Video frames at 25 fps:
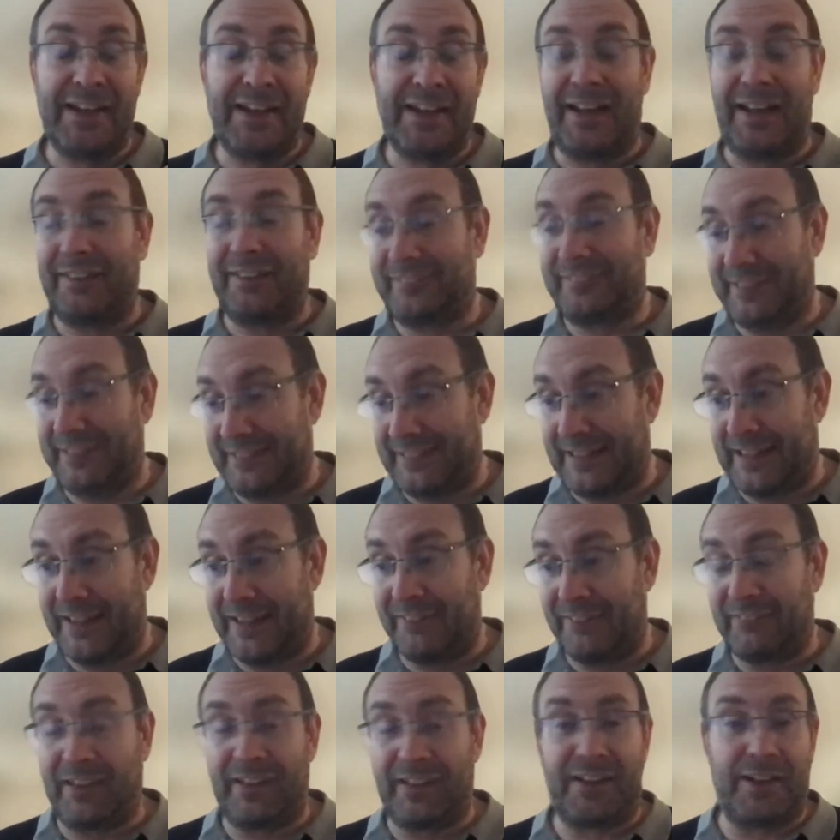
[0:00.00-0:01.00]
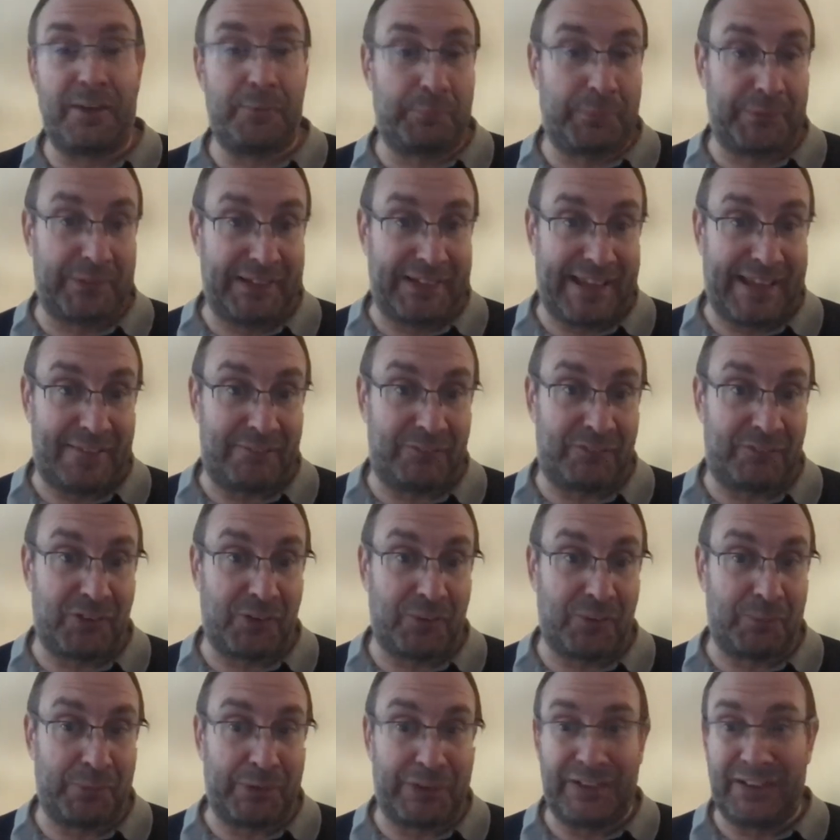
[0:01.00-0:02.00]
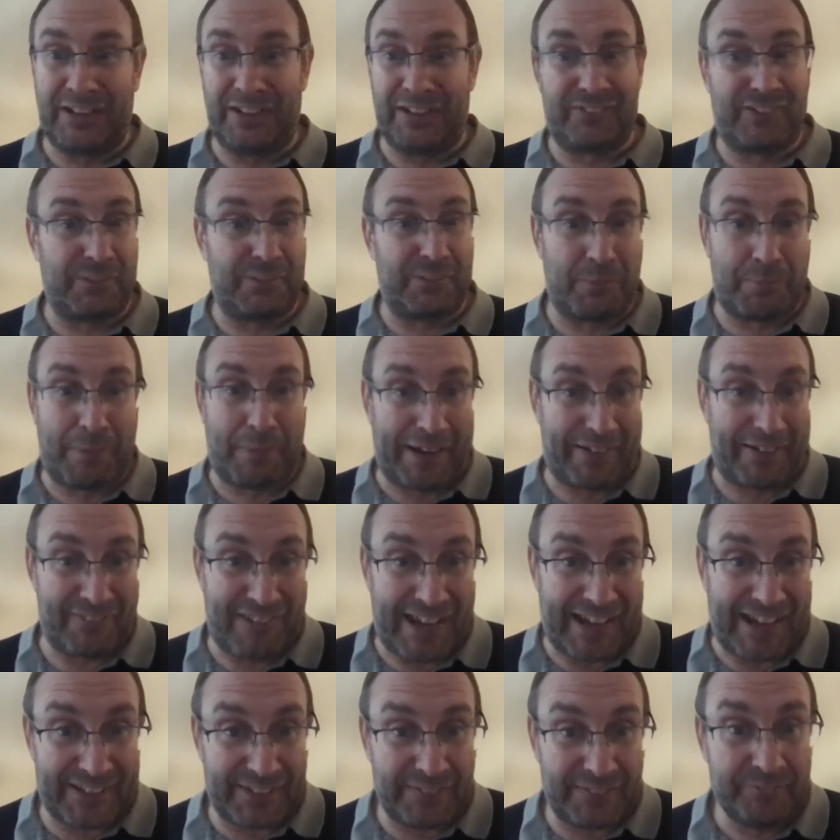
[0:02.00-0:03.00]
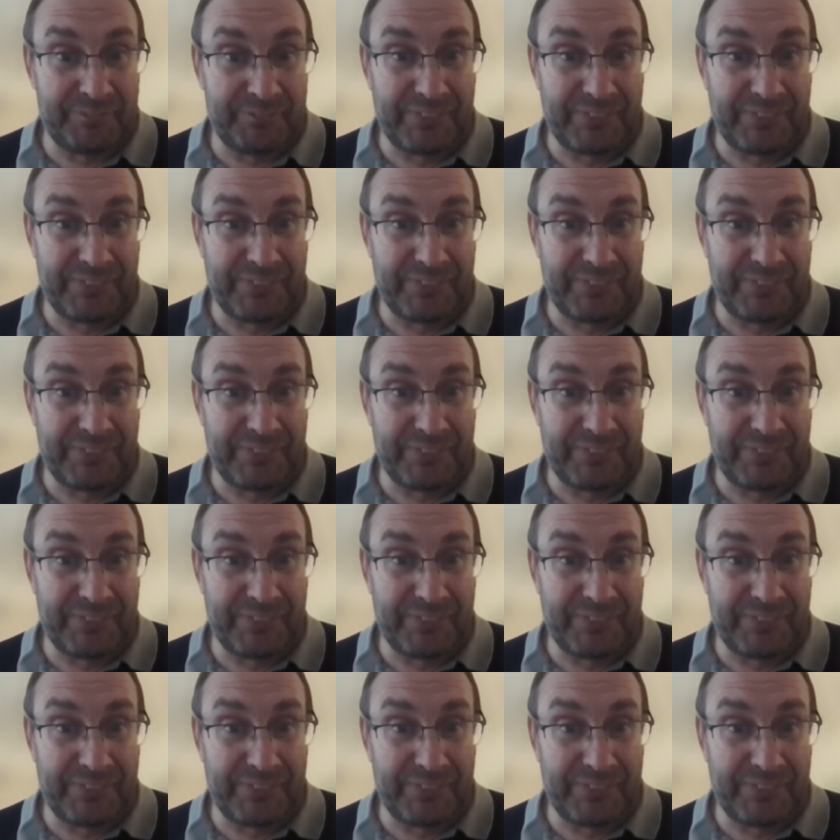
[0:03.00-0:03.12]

I'd sit down, I'd open the laptop, and I'd do my bank rec.